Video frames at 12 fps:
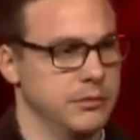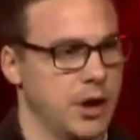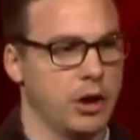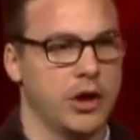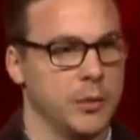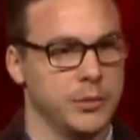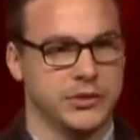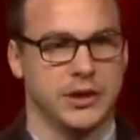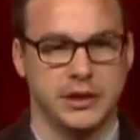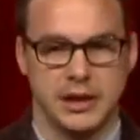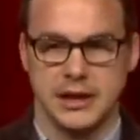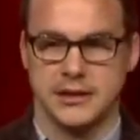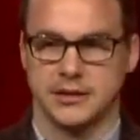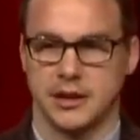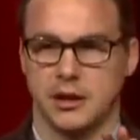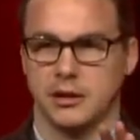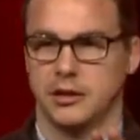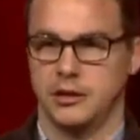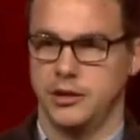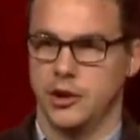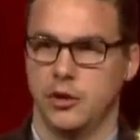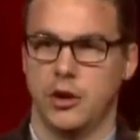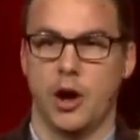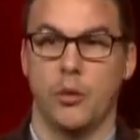I'll come to Sundays and
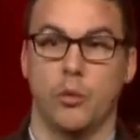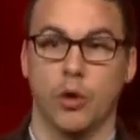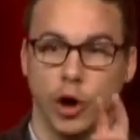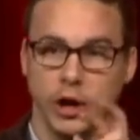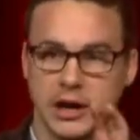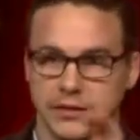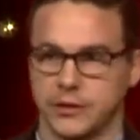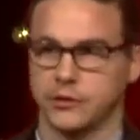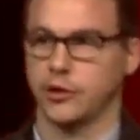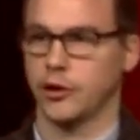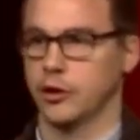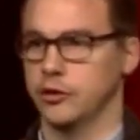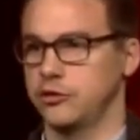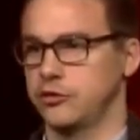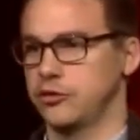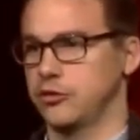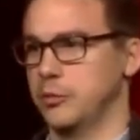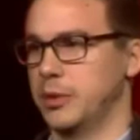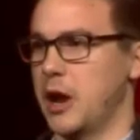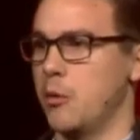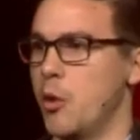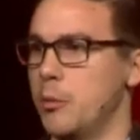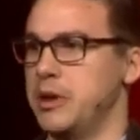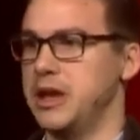I'll work at the church, but I
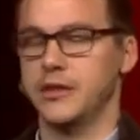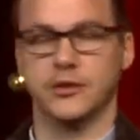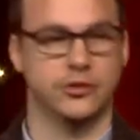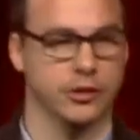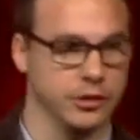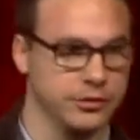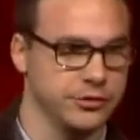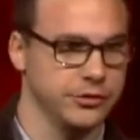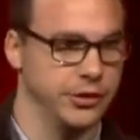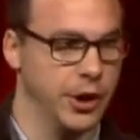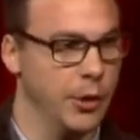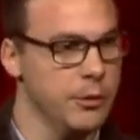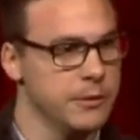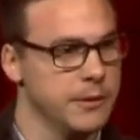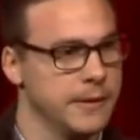won't be the church, you know?